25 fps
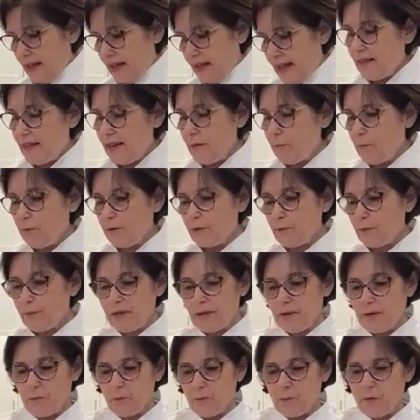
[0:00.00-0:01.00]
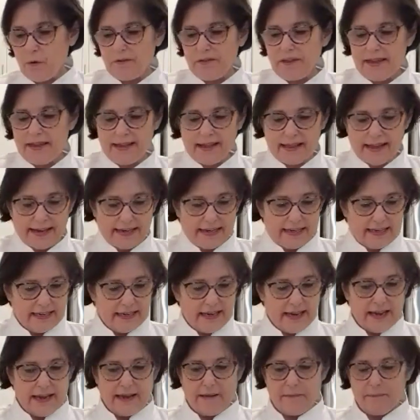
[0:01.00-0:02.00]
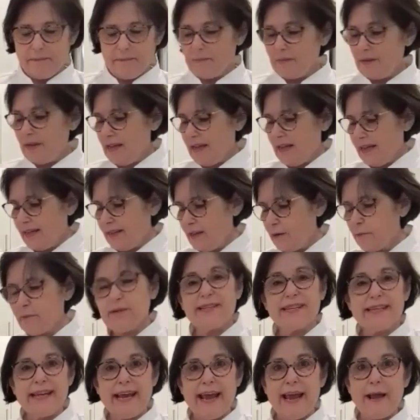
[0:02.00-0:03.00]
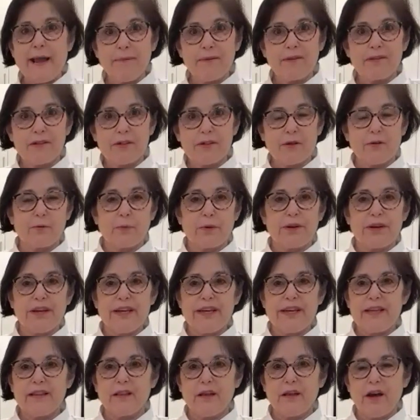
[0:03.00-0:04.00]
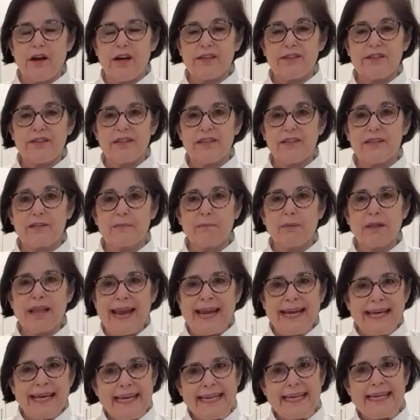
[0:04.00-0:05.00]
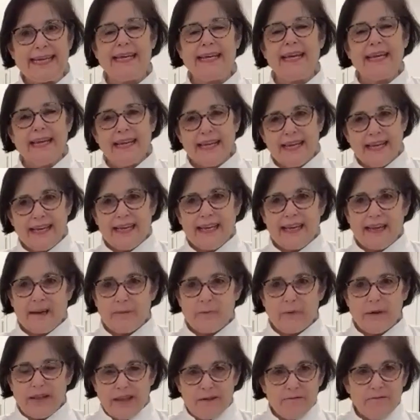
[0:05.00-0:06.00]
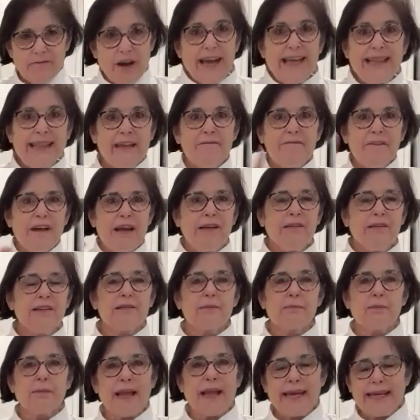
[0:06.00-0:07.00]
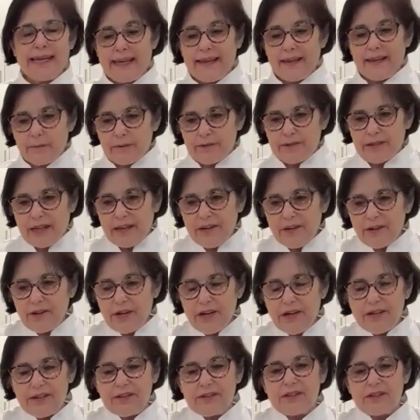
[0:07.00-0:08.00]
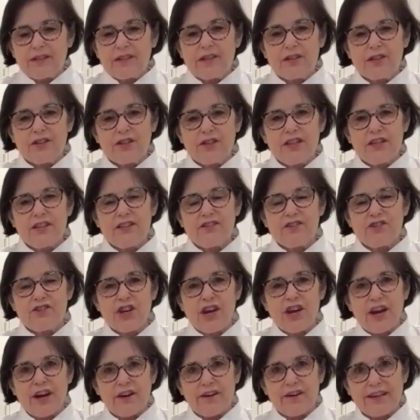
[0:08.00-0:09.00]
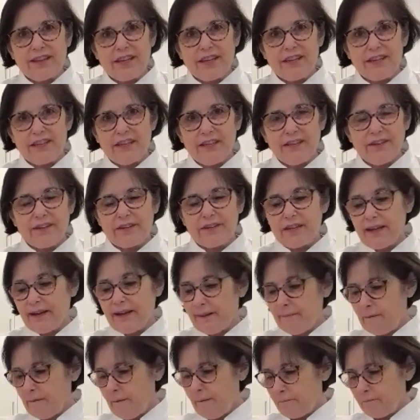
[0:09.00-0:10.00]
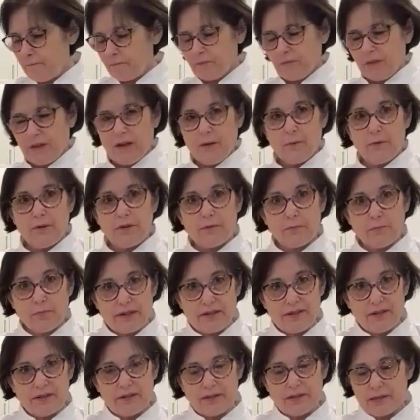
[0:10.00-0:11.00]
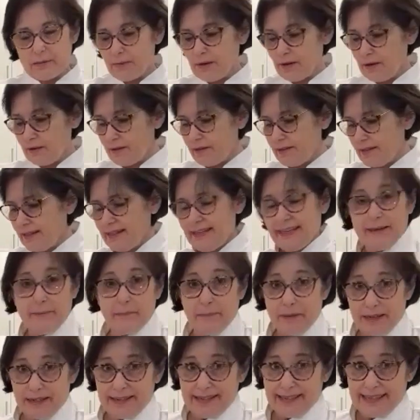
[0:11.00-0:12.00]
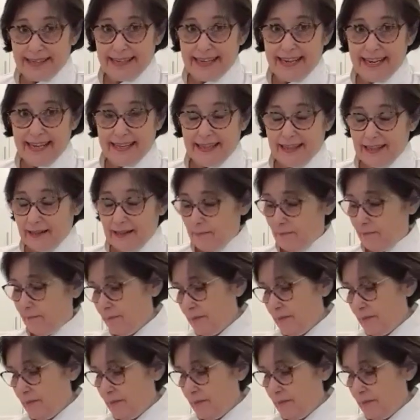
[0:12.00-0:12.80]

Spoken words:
They liked him, and there was an episode where he lost his blankie, and when they finally found his blankie, it was under his chair at the dinner table with Brussels sprouts in it because he hid them